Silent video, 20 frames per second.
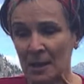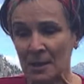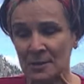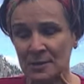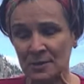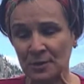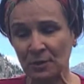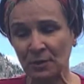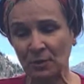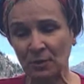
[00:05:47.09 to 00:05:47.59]

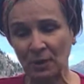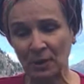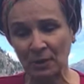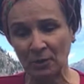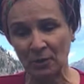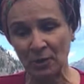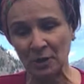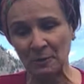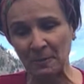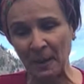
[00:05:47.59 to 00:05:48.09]
So
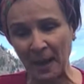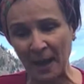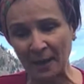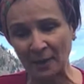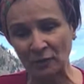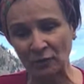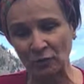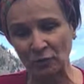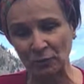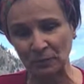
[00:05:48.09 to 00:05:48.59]
going
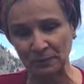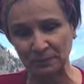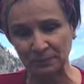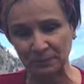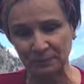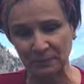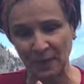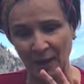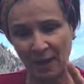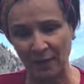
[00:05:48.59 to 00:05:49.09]
back to
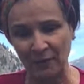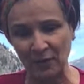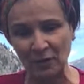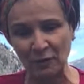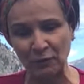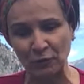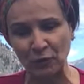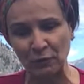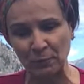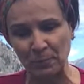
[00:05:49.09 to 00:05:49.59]
having
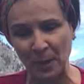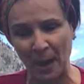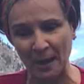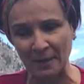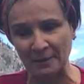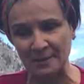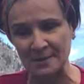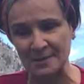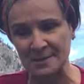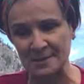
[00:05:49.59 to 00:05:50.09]
full
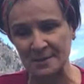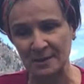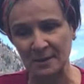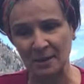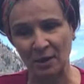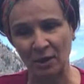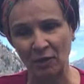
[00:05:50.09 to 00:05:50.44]
practice